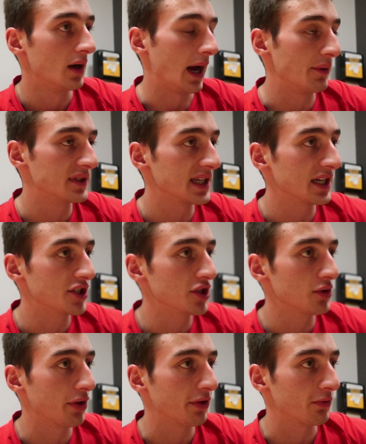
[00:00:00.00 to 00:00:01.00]
I would say
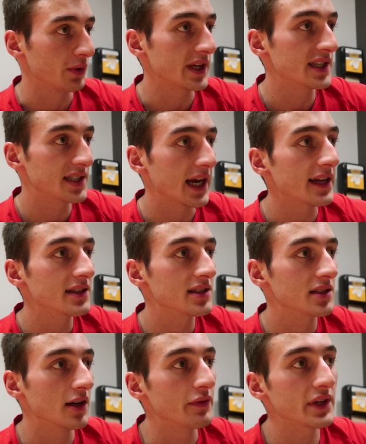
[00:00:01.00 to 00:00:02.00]
do 3
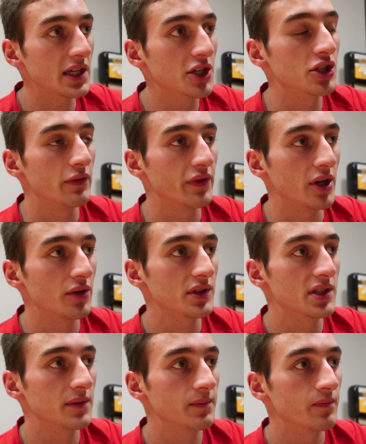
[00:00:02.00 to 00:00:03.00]
sets of each of
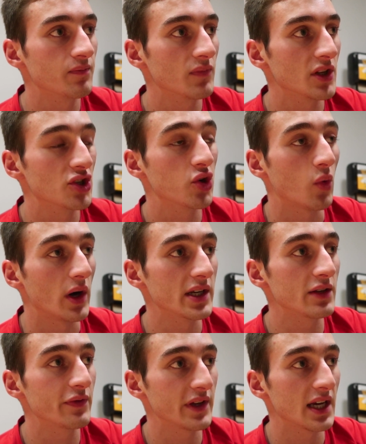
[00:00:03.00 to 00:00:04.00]
those,
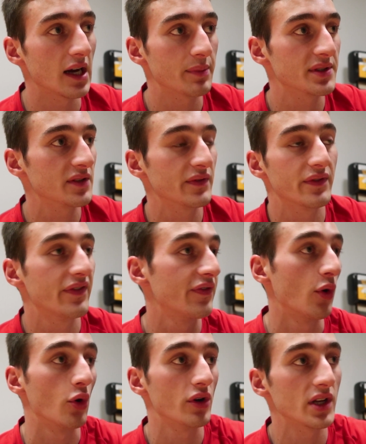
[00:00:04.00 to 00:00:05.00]
20 V-ups,
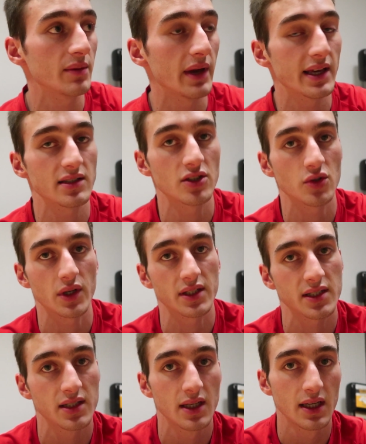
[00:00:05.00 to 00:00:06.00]
40 Mason
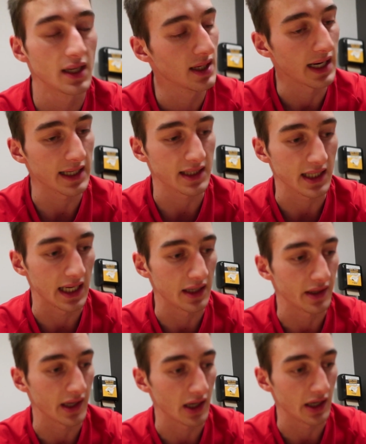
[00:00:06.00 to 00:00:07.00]
twists at the
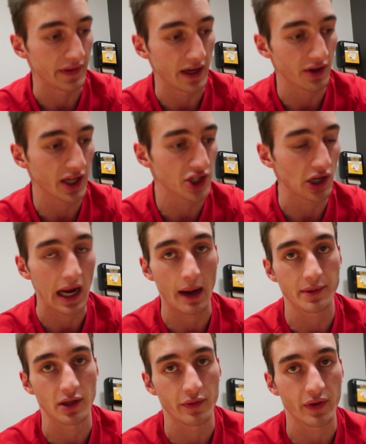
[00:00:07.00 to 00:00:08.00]
end there, and that'll get your
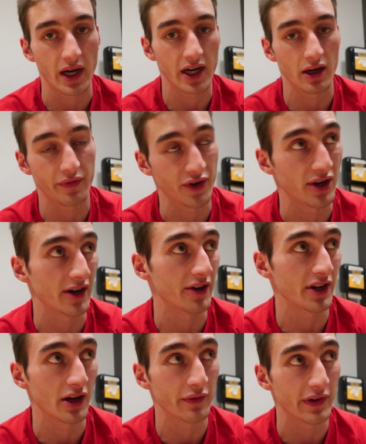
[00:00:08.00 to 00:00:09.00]
abs on fire if you're not
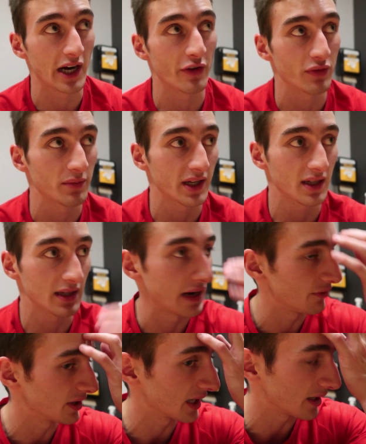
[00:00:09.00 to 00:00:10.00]
already on fire from like
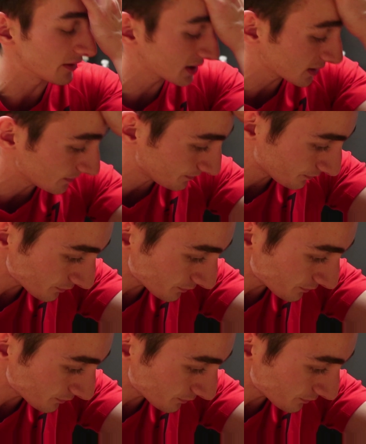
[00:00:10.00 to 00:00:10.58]
everything else.